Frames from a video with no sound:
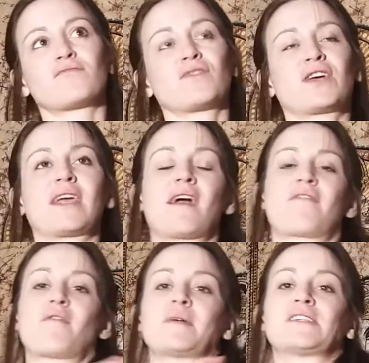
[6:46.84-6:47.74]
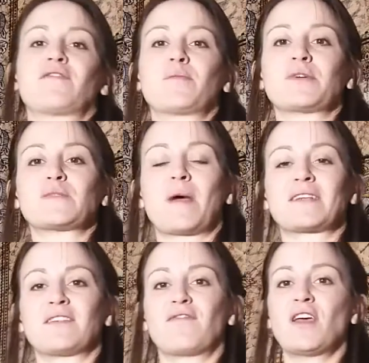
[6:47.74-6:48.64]
looking at it from a different
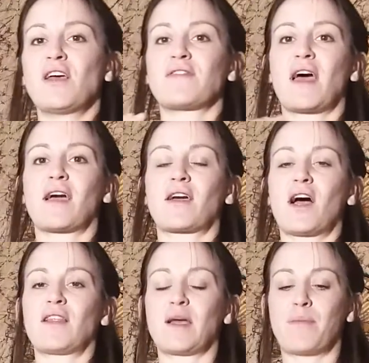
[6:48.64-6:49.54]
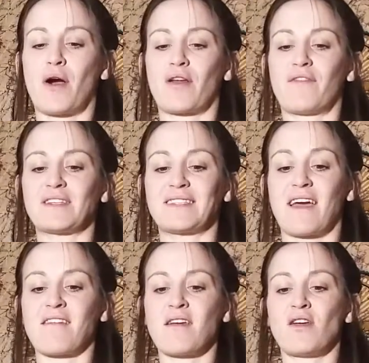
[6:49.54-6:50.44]
perspective, that God-like part of us
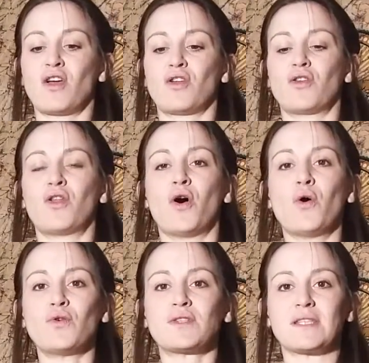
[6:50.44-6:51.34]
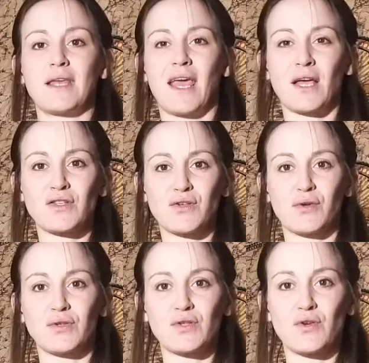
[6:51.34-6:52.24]
that knows the
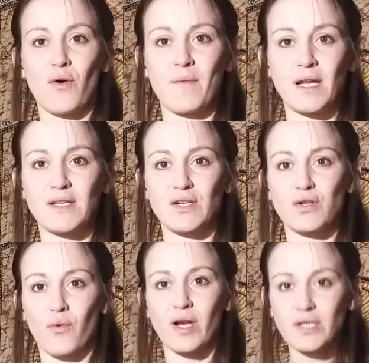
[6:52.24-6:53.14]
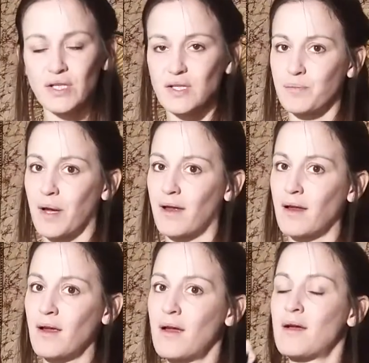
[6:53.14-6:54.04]
answer in so many situations, but
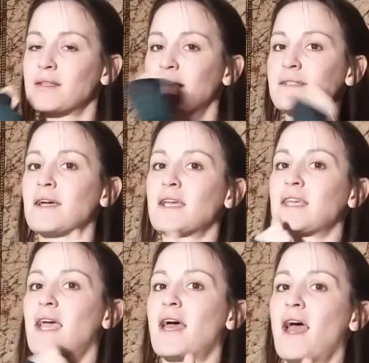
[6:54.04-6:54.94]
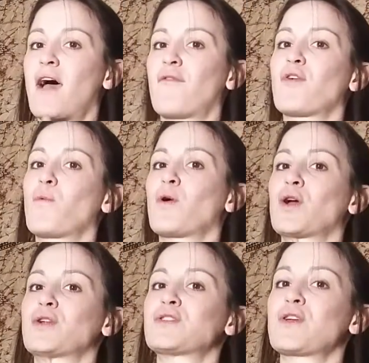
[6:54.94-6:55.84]
does not yet have the
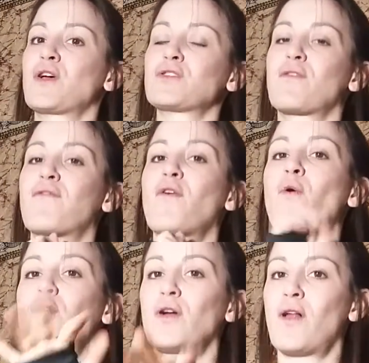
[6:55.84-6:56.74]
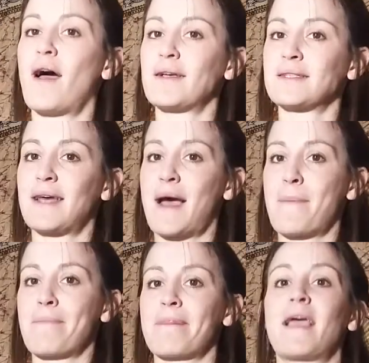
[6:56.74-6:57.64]
words to vocalize that.
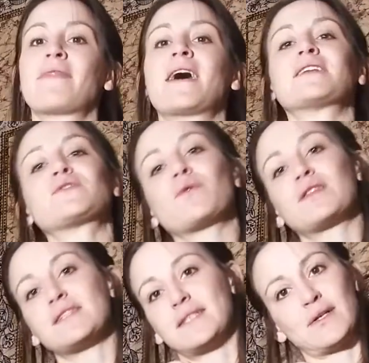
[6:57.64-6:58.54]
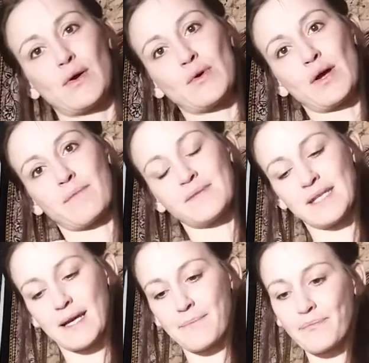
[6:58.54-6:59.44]
And that's where the 0 comes
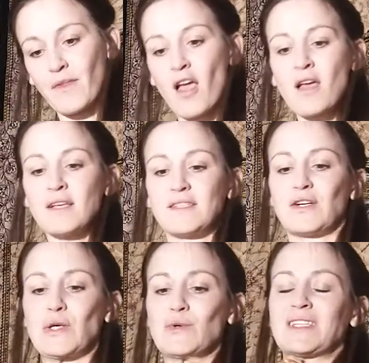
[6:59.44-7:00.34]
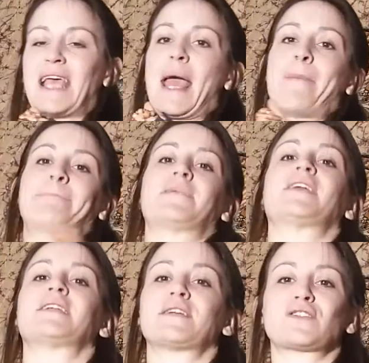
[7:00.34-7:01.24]
in. 0 is
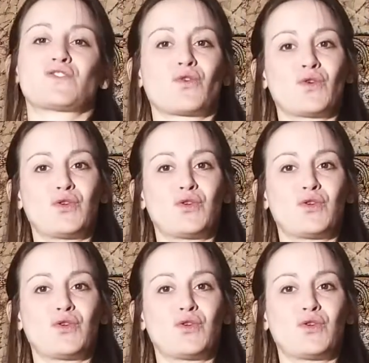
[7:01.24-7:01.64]
emptiness or